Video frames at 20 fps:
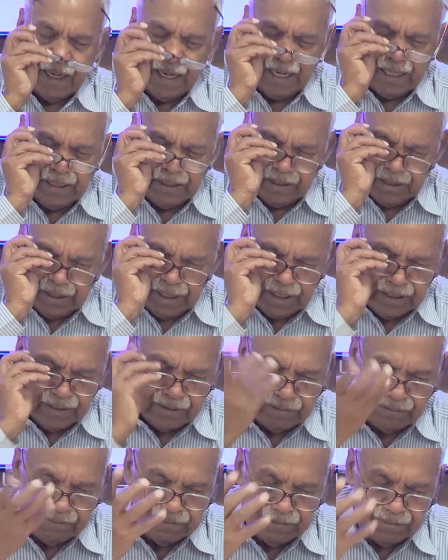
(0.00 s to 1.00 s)
I
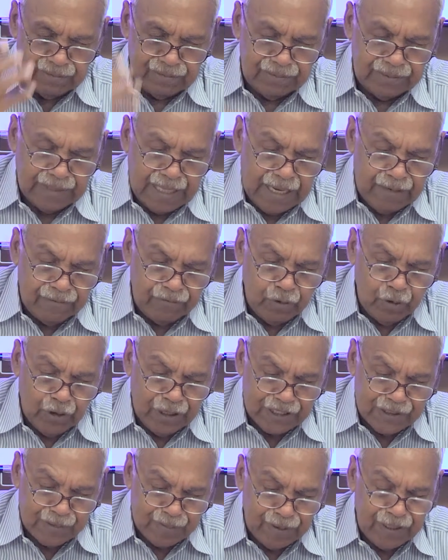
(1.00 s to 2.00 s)
have no
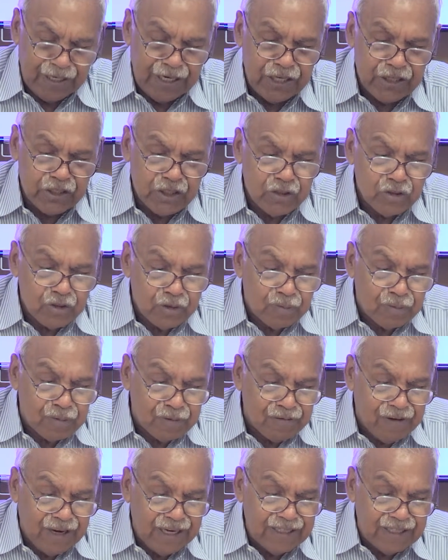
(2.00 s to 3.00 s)
explanation to
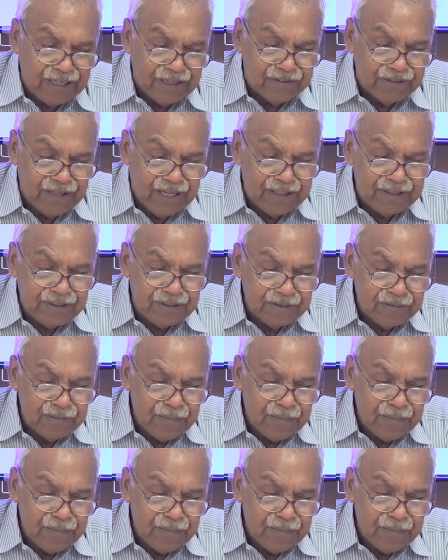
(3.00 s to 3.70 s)
provide on that.